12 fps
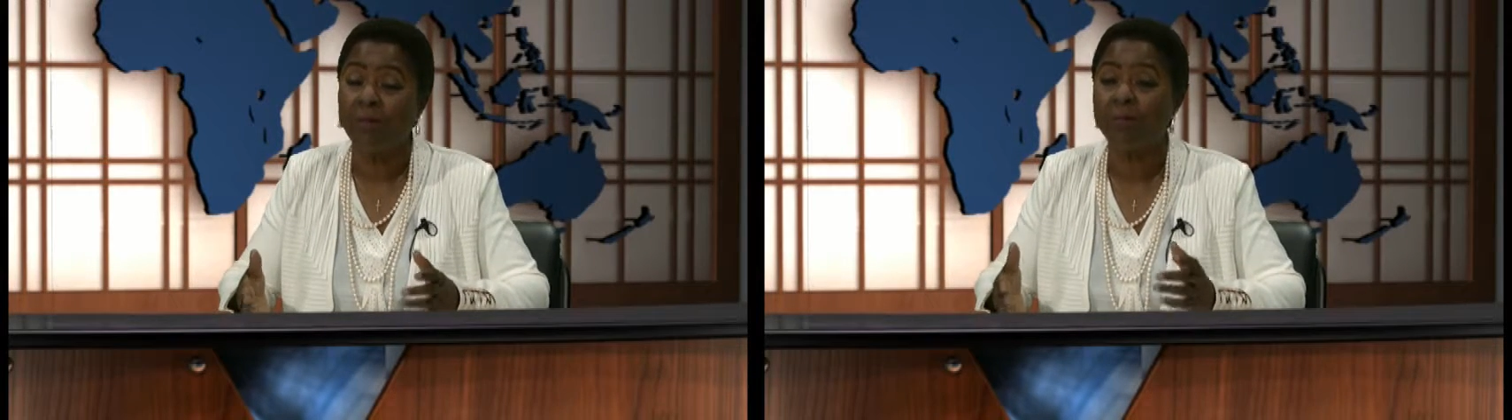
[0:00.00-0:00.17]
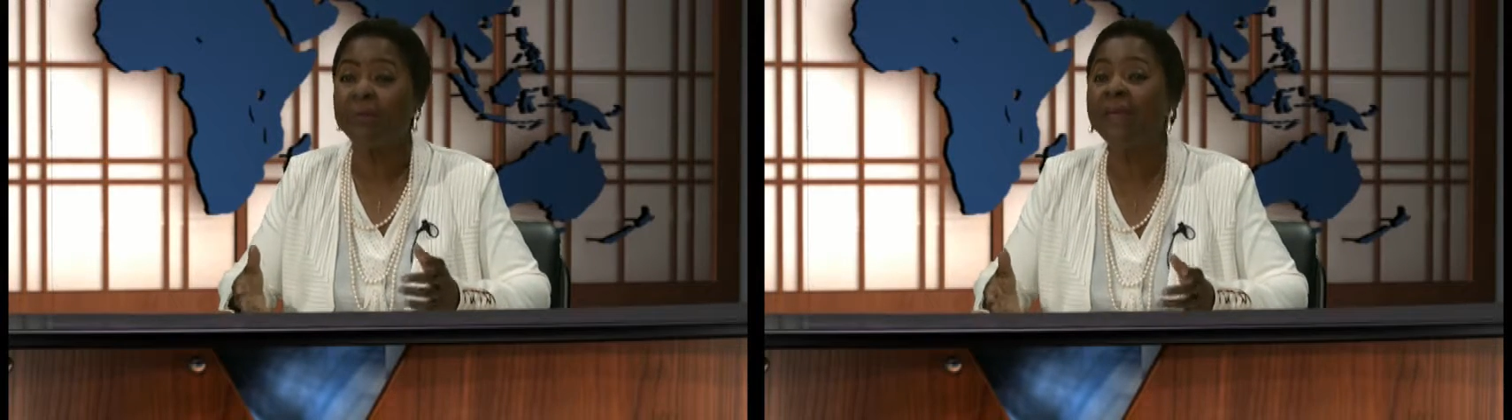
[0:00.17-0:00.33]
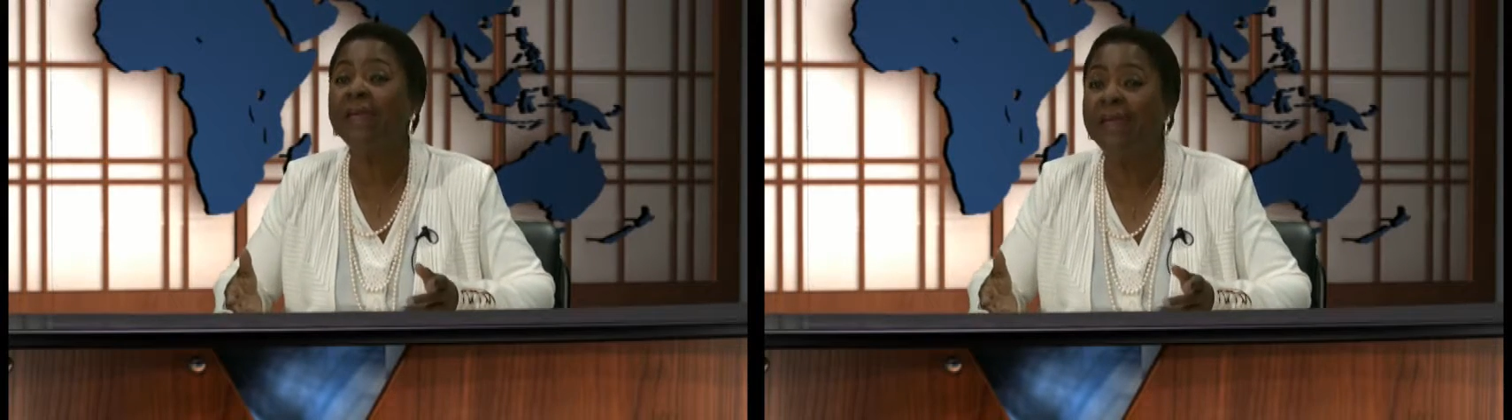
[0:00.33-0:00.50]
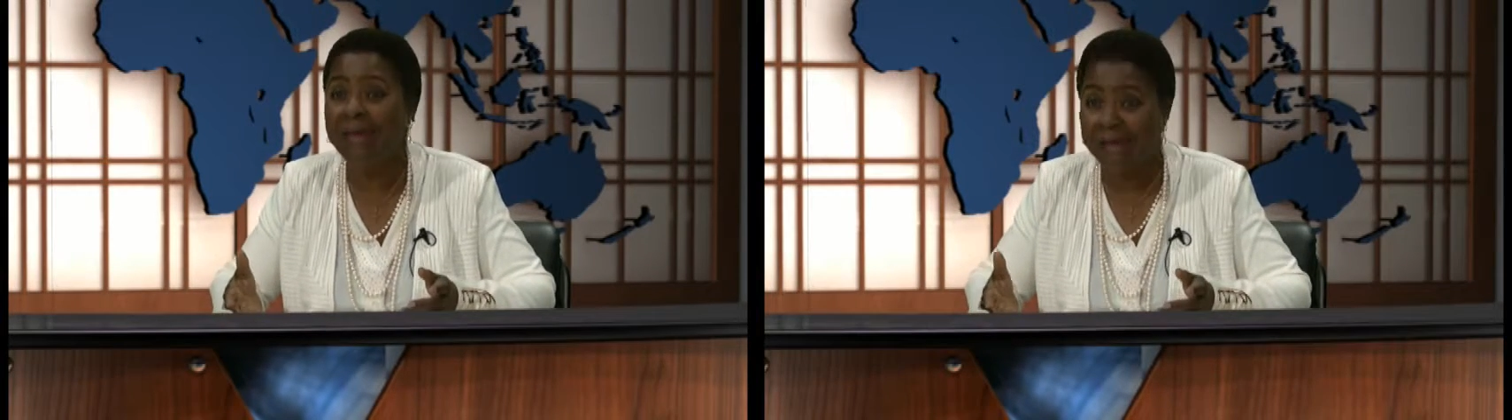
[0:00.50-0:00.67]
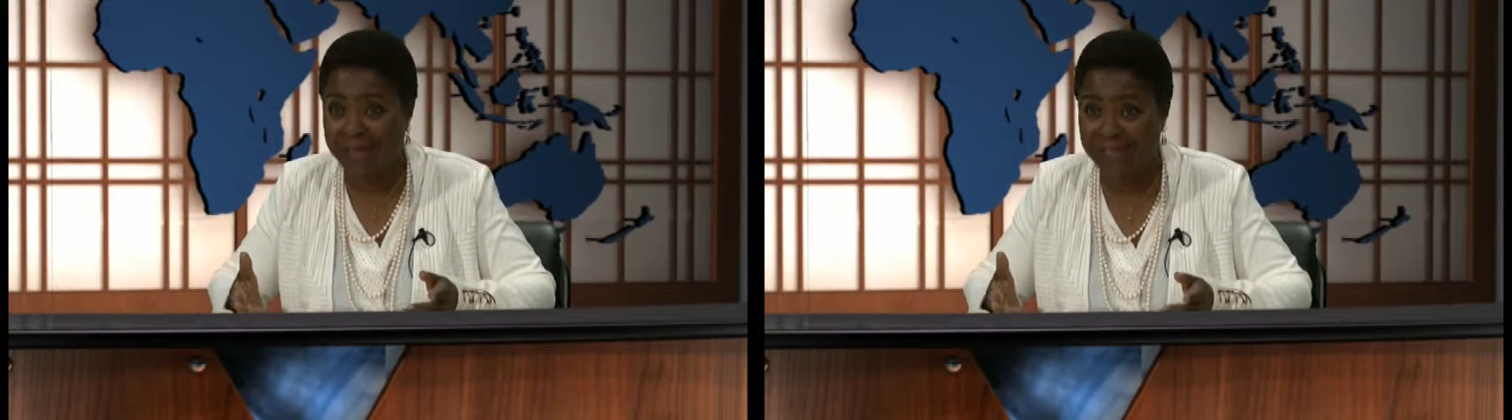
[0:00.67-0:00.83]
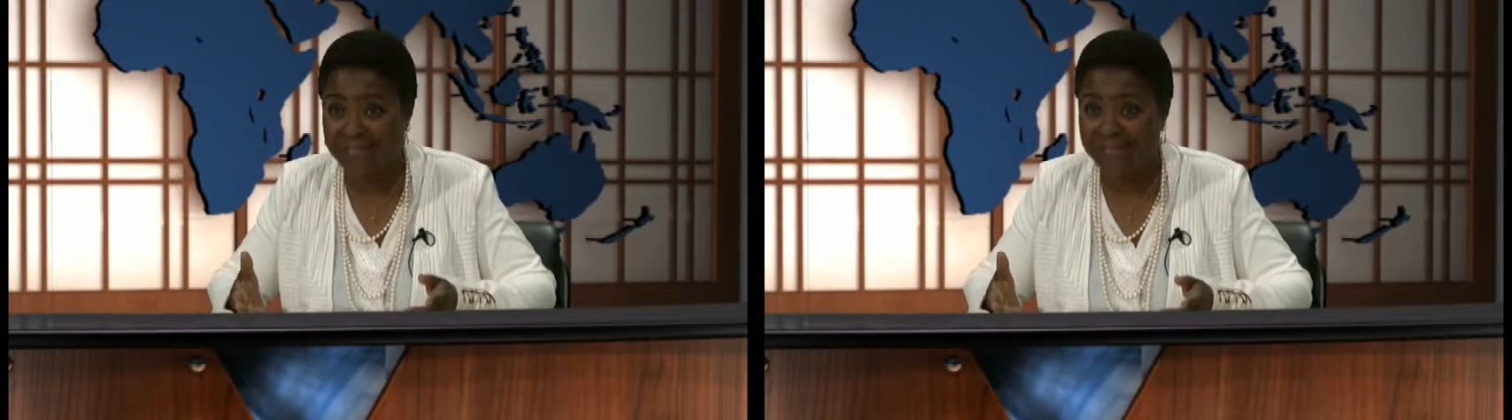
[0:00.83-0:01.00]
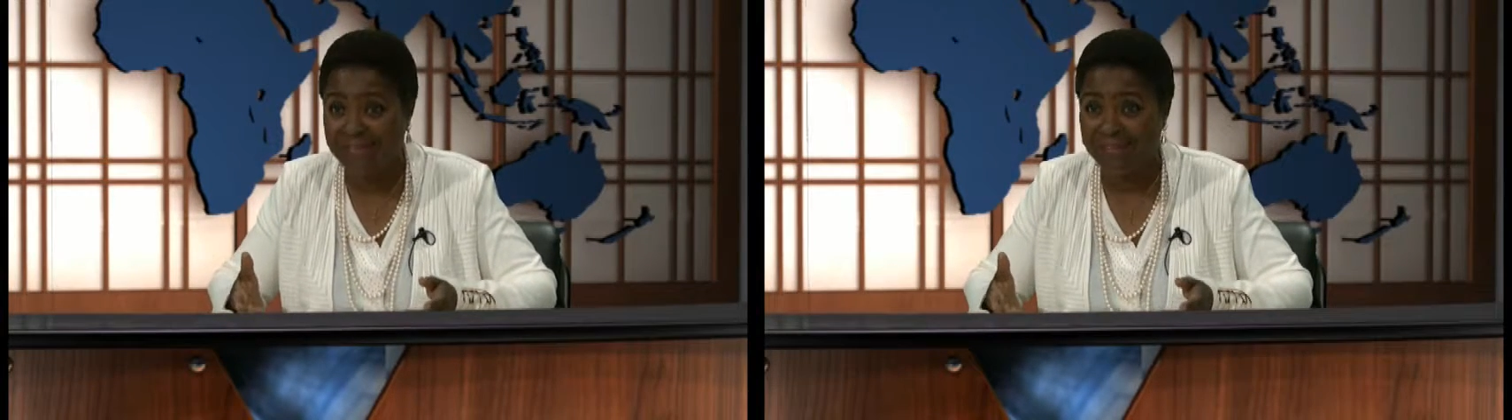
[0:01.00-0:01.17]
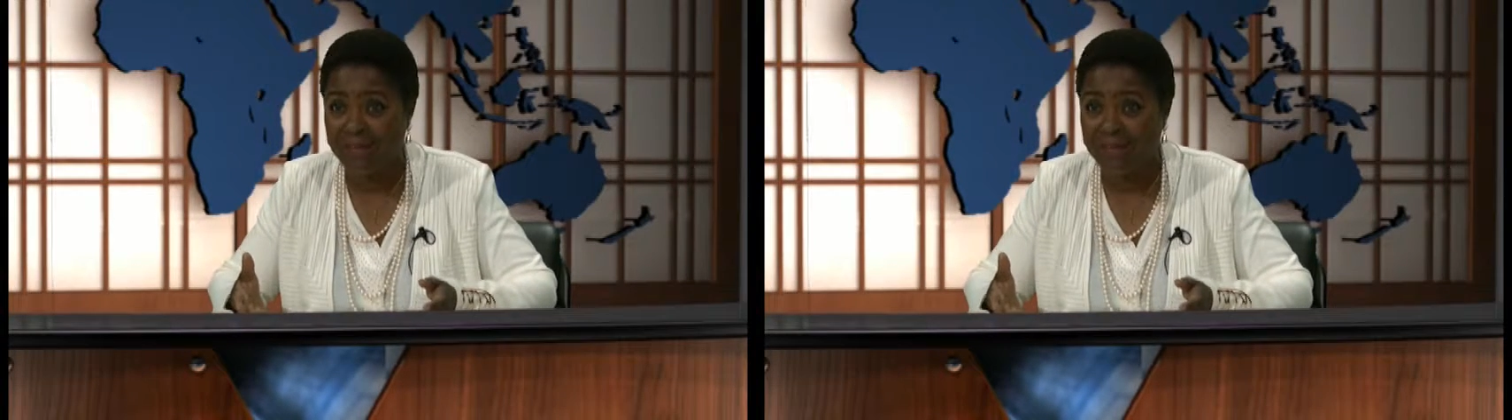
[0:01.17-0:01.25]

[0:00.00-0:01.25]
please